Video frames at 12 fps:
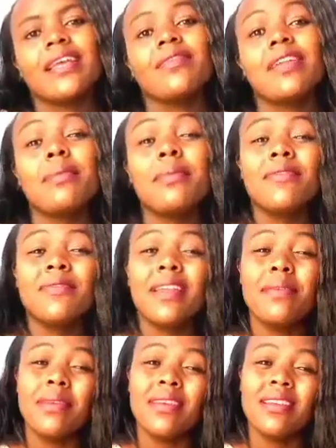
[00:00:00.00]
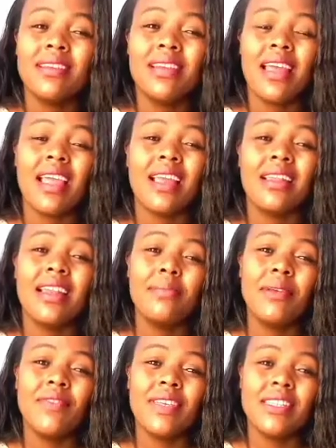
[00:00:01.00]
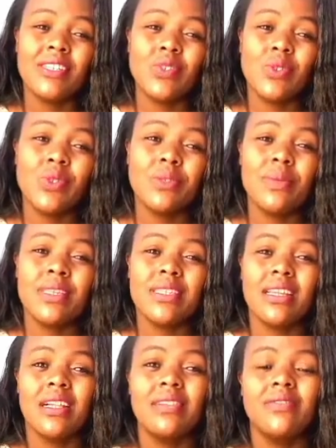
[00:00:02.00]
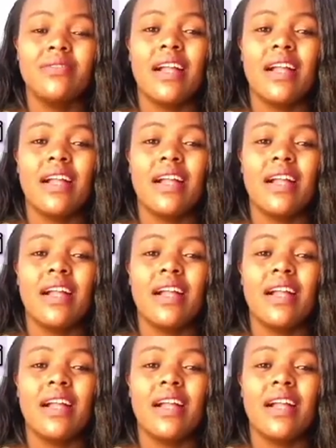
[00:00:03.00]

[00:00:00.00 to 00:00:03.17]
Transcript: Let me first introduce myself.